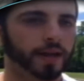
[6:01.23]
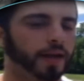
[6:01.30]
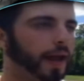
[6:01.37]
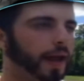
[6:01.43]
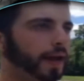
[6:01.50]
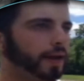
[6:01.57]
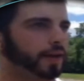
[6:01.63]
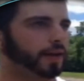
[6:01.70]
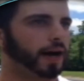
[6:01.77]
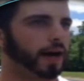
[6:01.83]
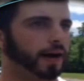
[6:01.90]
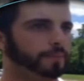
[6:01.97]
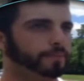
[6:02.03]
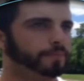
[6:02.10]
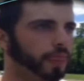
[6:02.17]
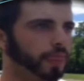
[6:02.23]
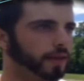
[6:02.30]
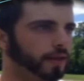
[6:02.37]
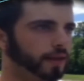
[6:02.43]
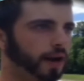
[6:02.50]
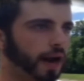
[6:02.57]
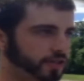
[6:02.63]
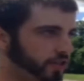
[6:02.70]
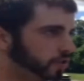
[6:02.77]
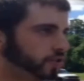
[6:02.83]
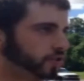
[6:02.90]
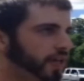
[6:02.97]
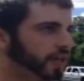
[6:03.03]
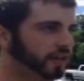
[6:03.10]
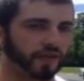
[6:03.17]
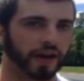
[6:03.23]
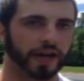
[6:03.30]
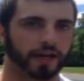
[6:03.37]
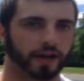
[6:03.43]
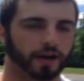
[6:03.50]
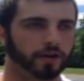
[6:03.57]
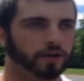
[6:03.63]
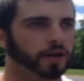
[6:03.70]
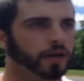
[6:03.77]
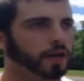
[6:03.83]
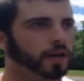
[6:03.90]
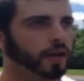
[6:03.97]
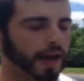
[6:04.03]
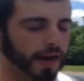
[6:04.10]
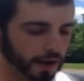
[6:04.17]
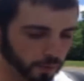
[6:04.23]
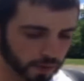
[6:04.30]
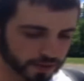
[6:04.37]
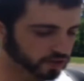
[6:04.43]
for a minute, and uh, you know as you could see in the video,